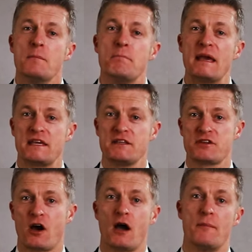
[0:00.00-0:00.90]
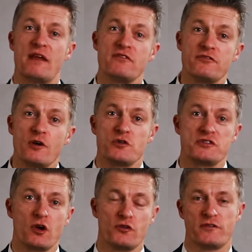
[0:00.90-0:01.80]
Making time and
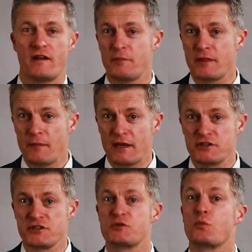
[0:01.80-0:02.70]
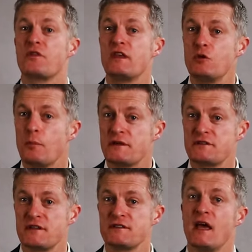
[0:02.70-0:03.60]
focusing on developing the managers within your
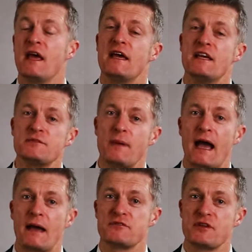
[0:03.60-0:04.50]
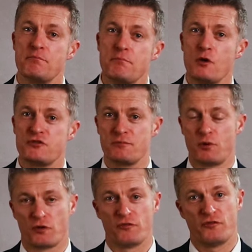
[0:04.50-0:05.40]
business is perhaps the most
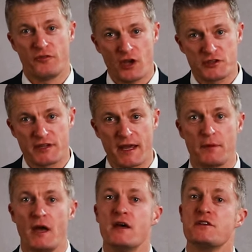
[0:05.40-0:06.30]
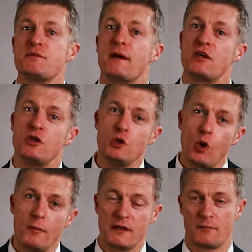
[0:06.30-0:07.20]
important first step to make
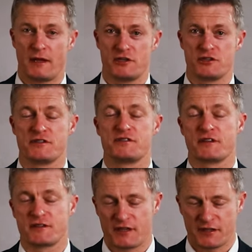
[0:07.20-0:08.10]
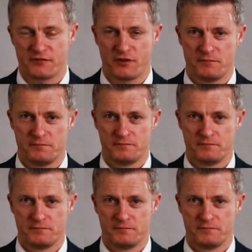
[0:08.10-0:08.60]
your middle managers successful.